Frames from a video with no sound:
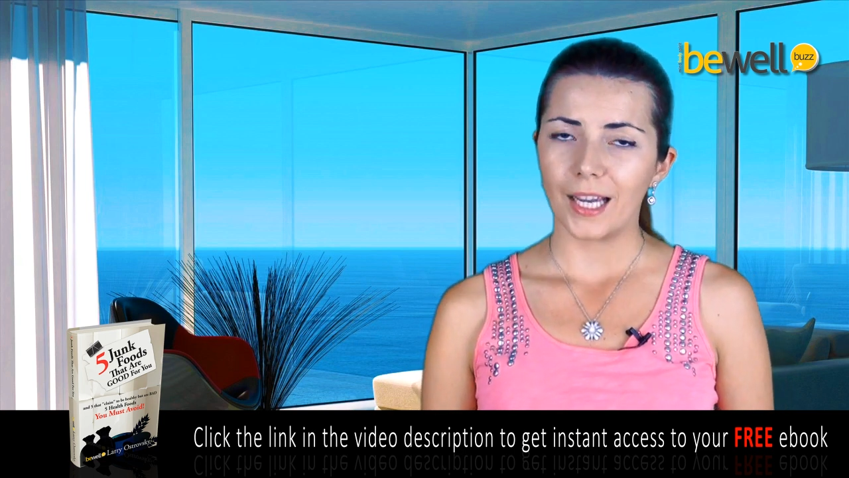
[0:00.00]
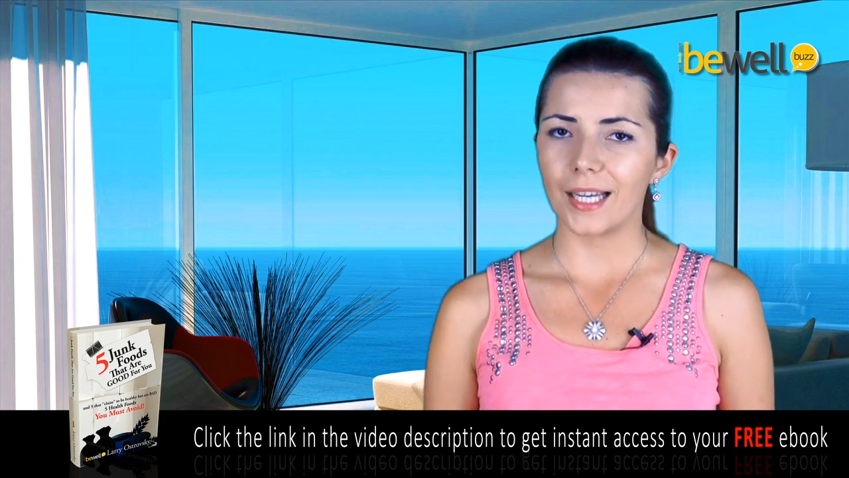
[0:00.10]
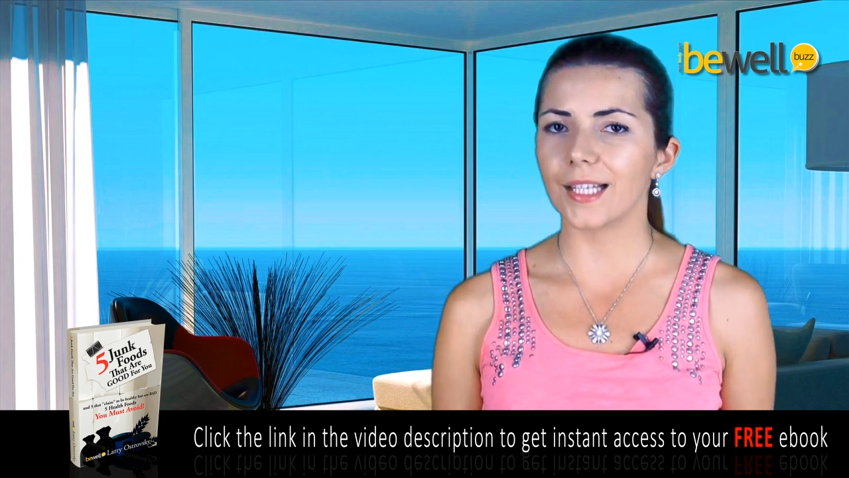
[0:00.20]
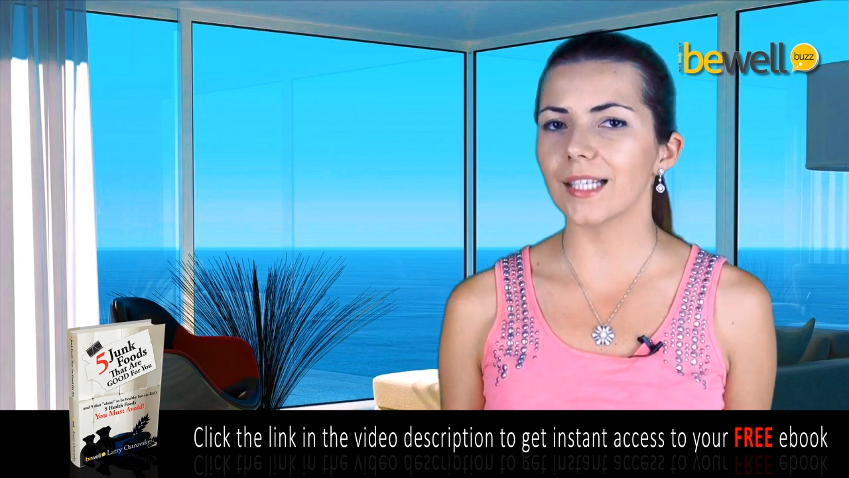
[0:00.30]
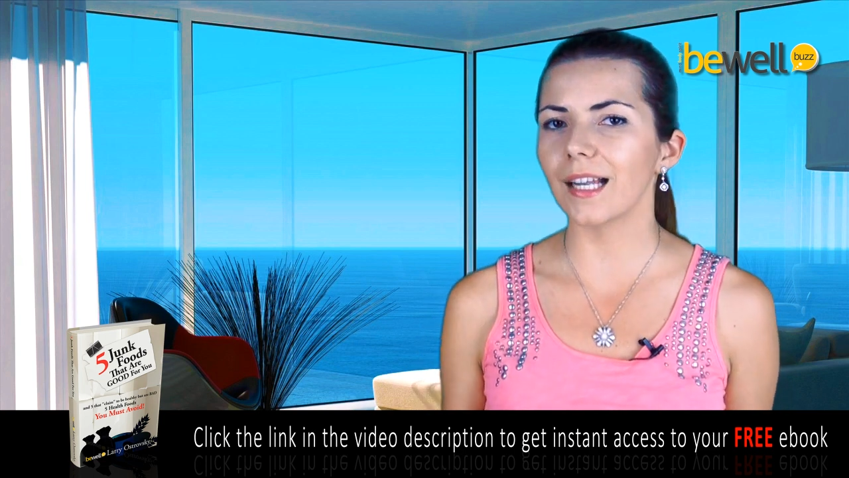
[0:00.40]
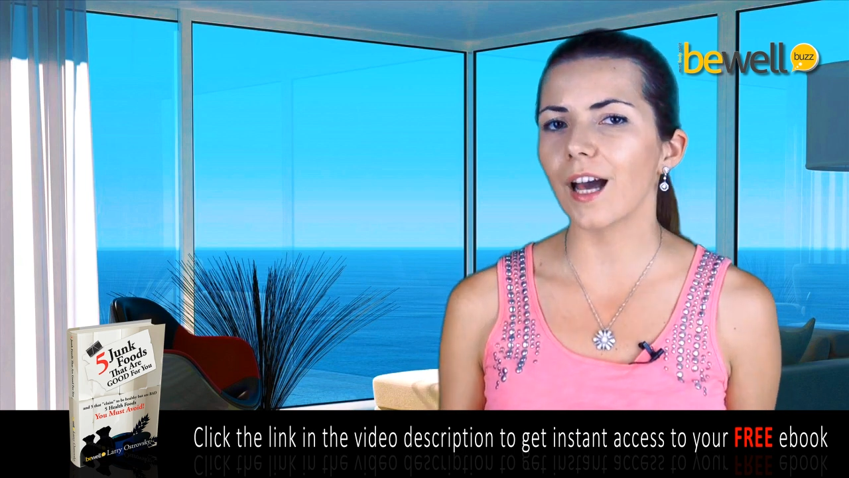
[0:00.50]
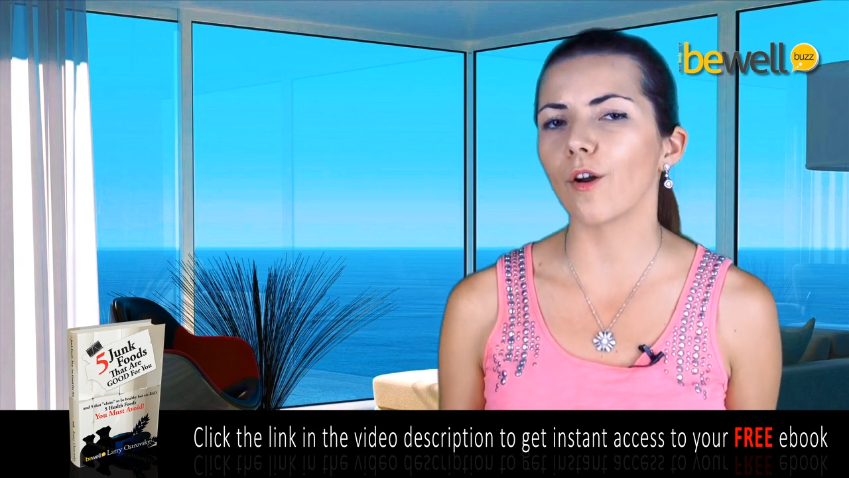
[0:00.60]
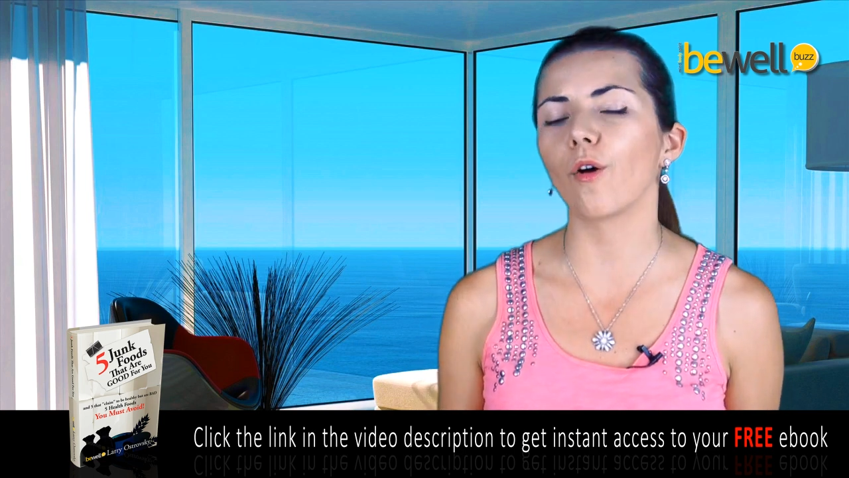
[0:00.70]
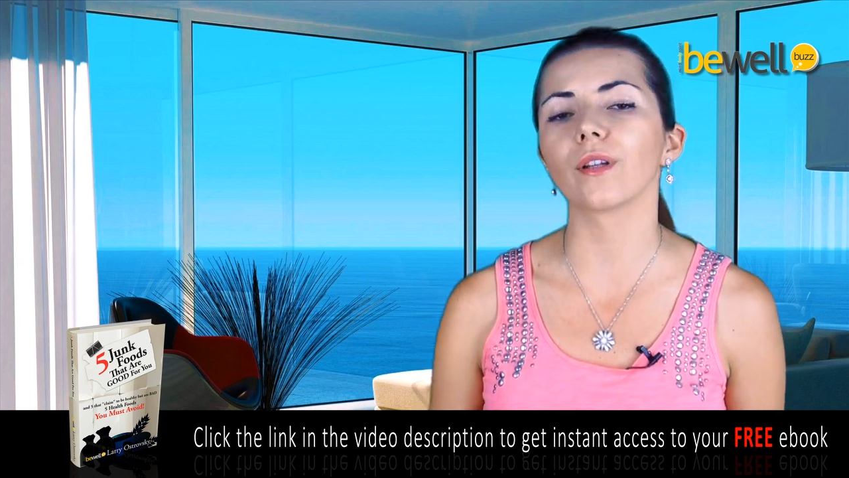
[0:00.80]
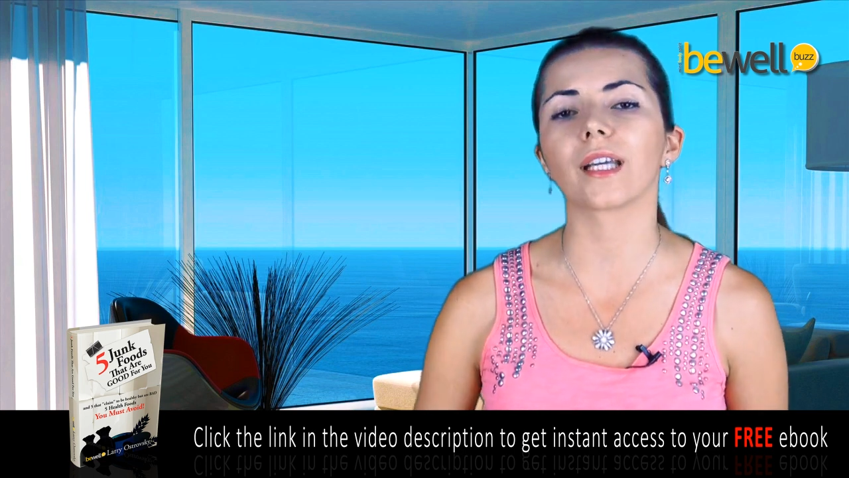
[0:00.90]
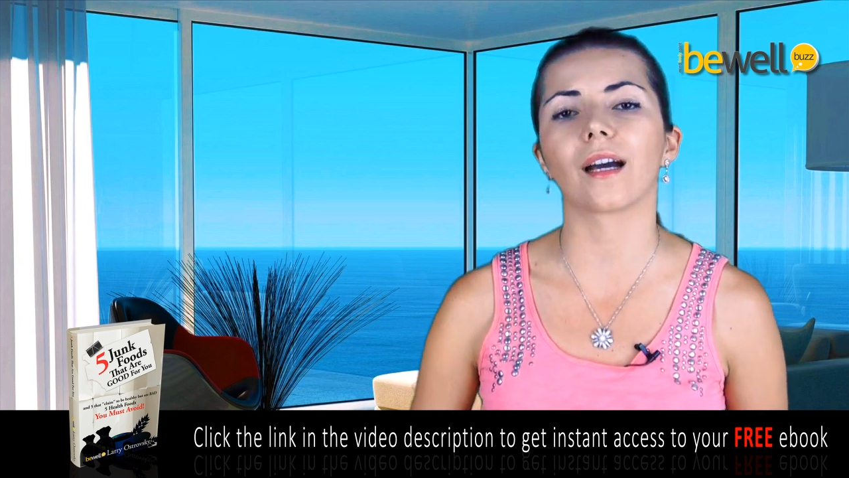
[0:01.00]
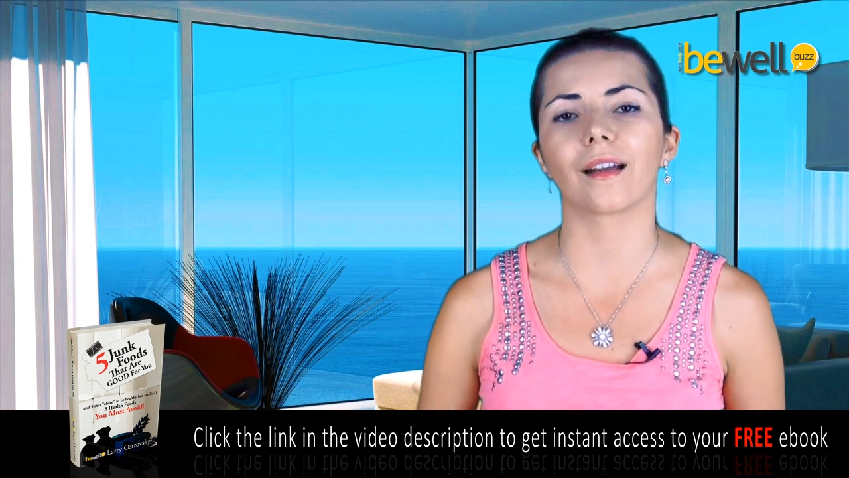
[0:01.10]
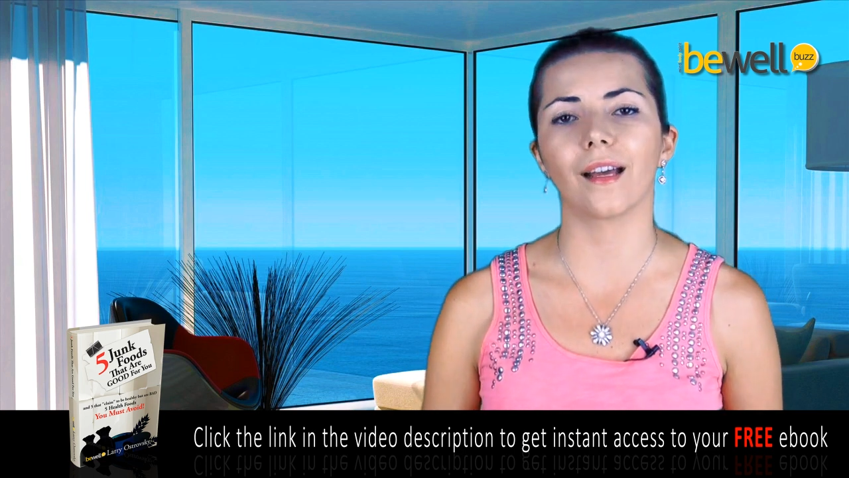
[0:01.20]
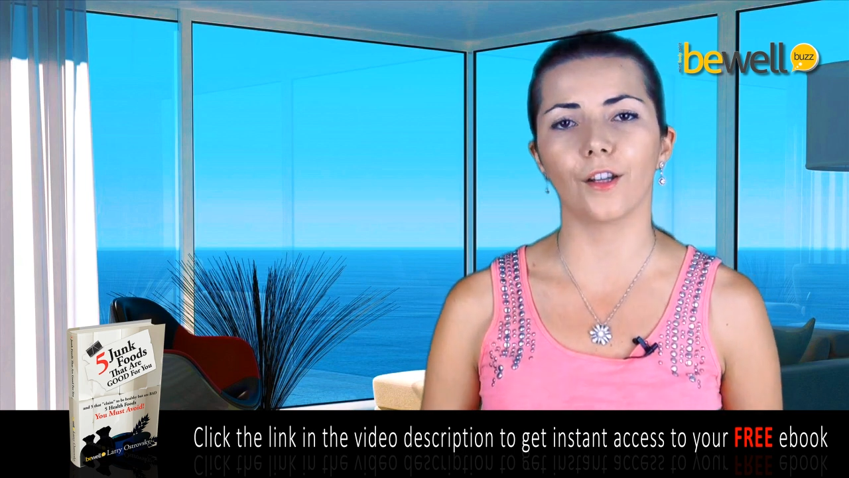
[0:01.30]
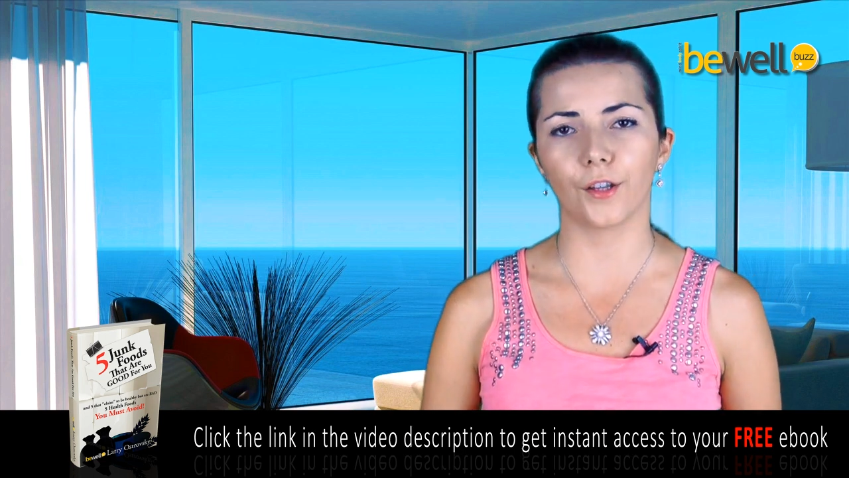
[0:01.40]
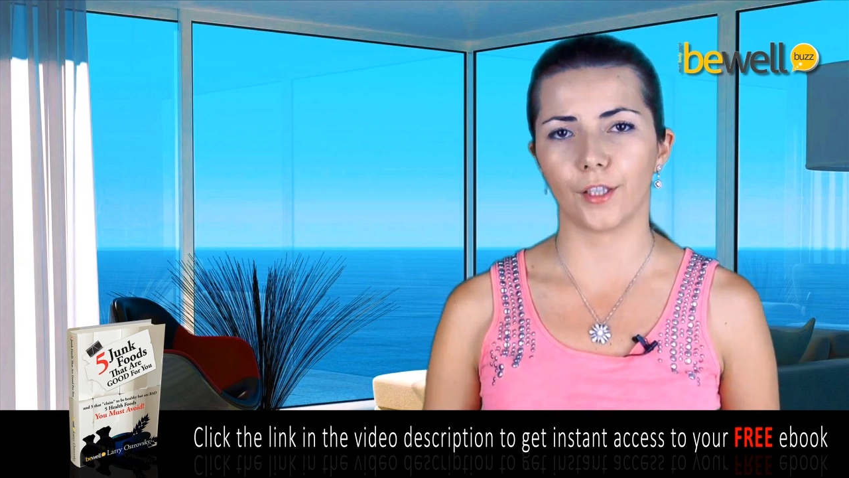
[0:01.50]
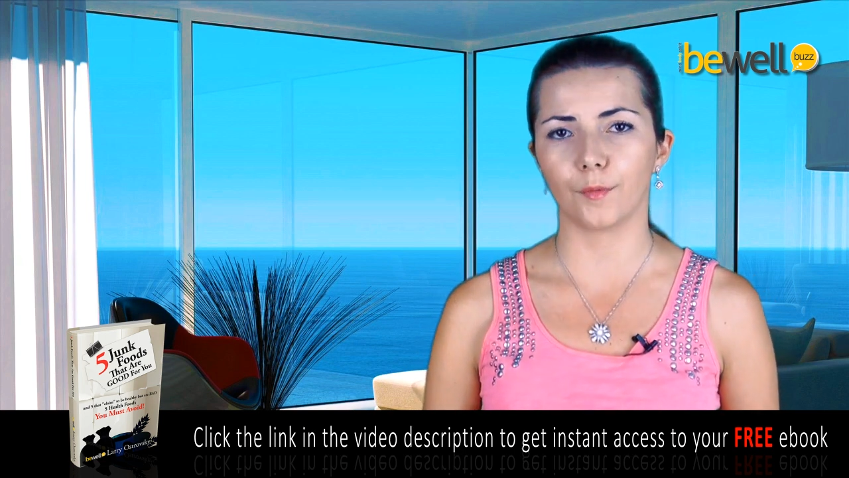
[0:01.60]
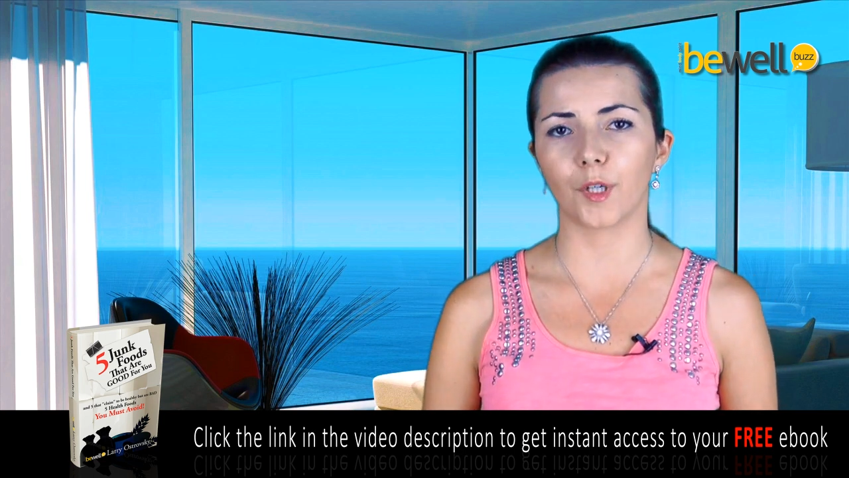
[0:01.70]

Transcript: It's not only unhealthy,